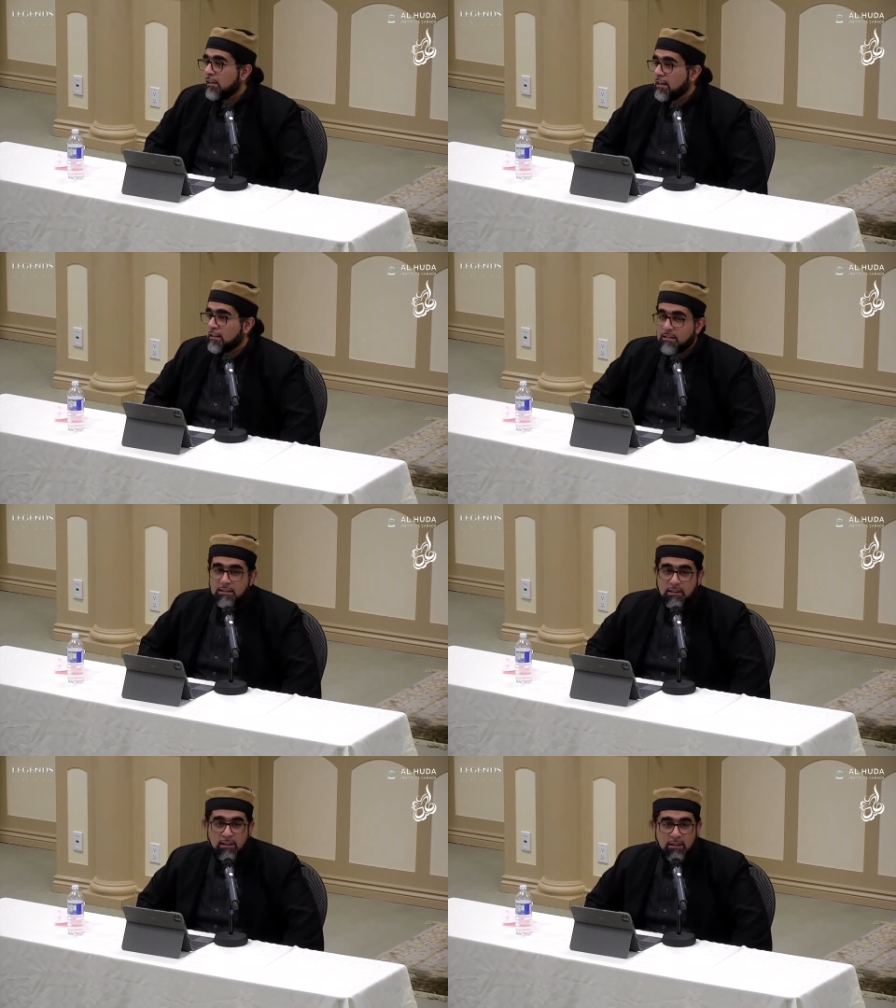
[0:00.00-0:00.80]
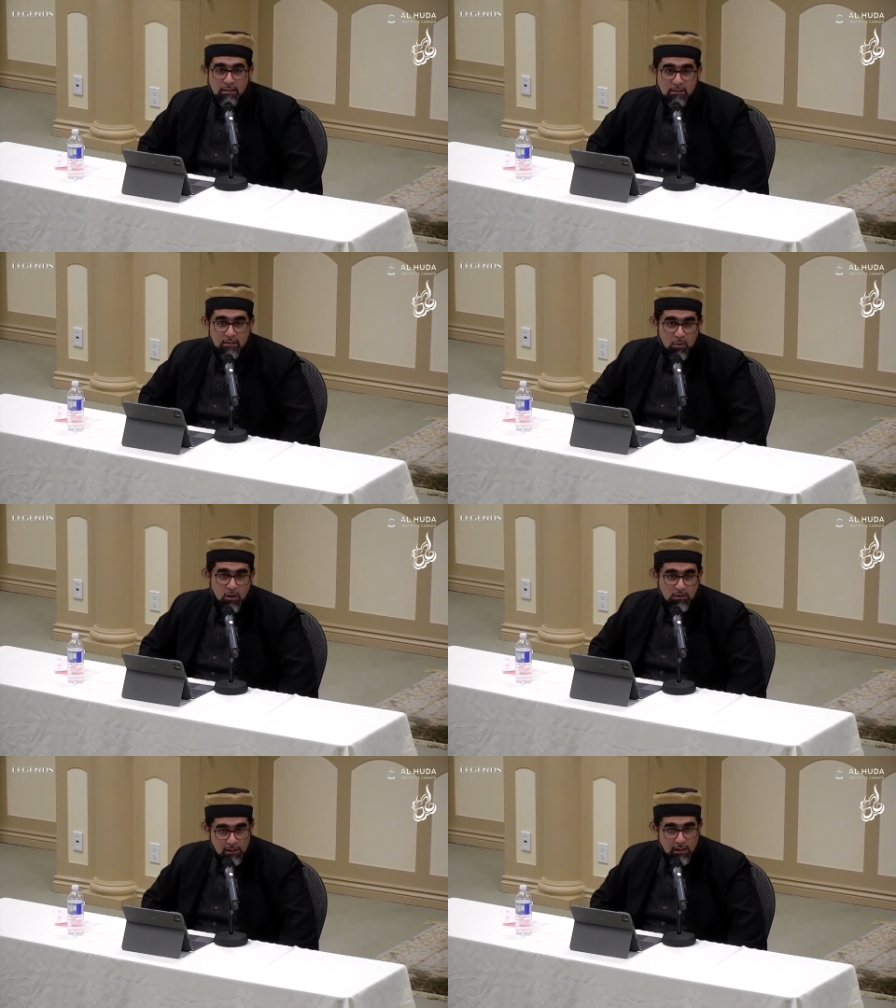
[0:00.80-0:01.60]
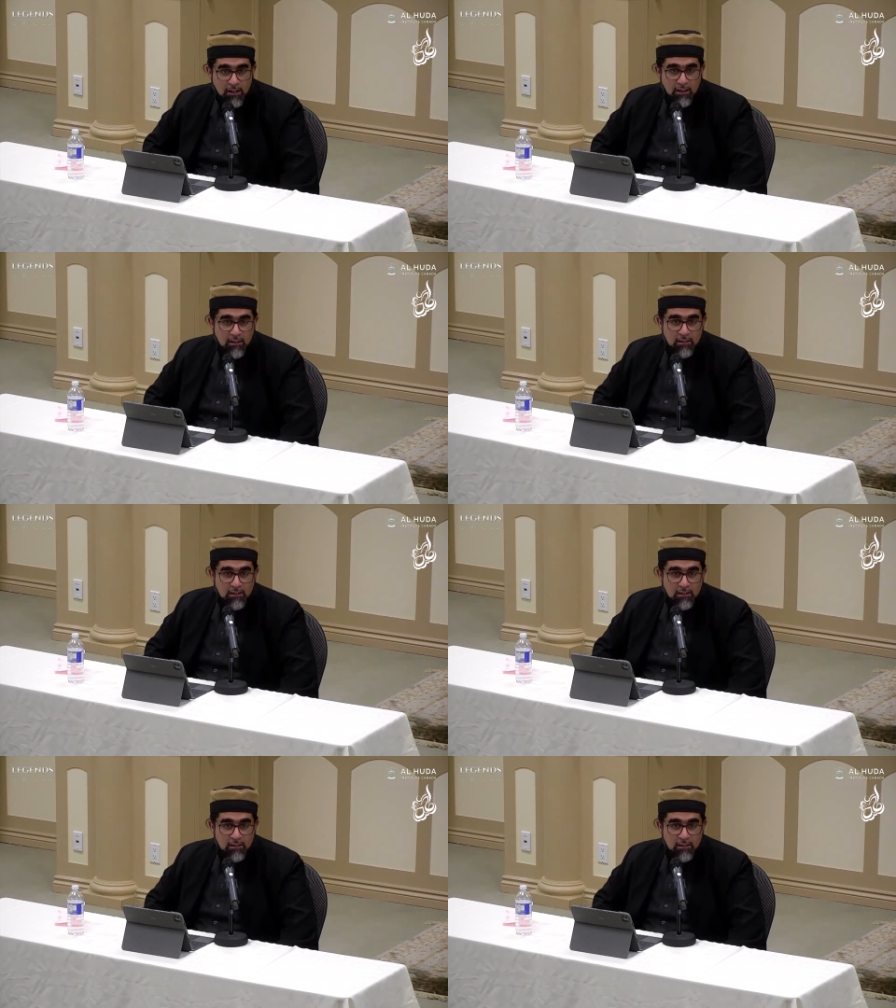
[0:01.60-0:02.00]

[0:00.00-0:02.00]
It's a city, it's a small city.